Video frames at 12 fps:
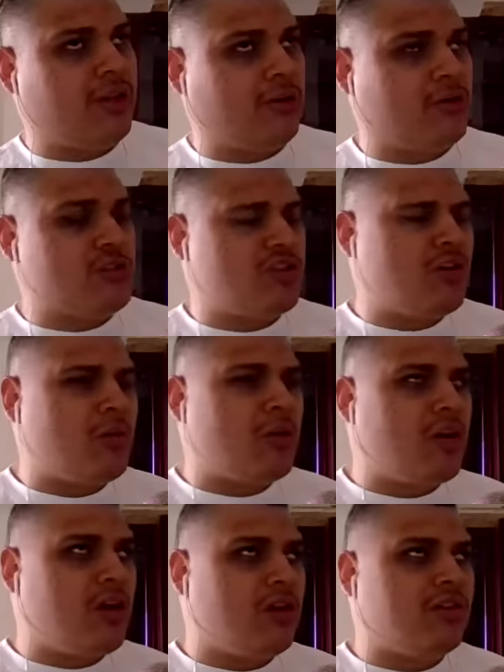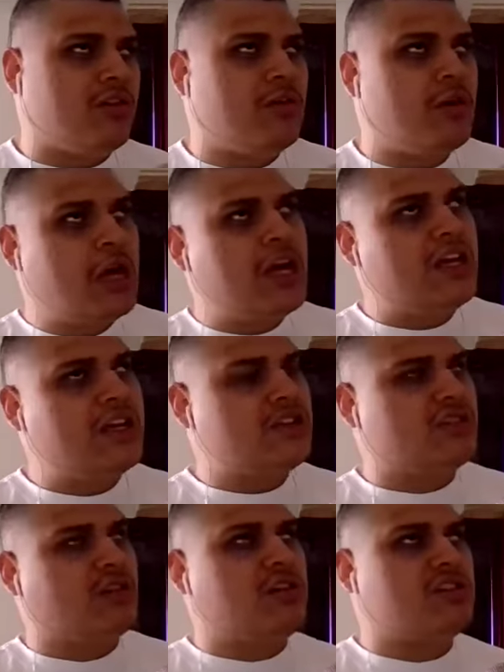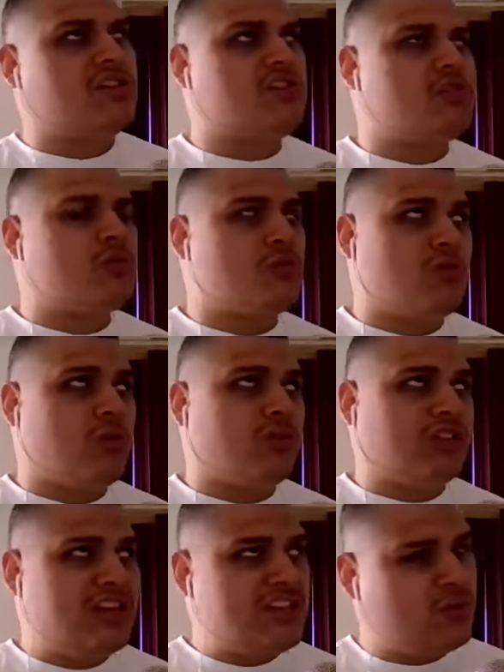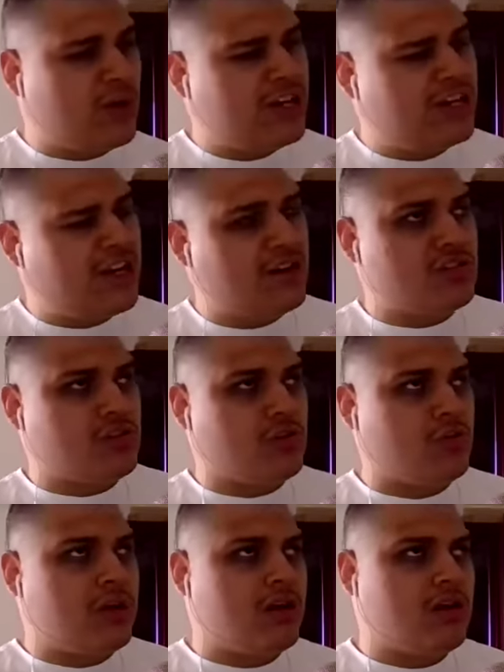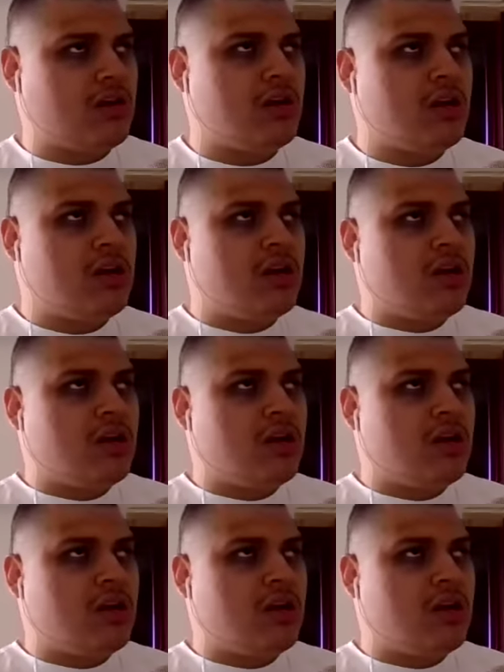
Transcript: Like Cristiano Ronaldo, he's thirty-six years old. He's winding down his career.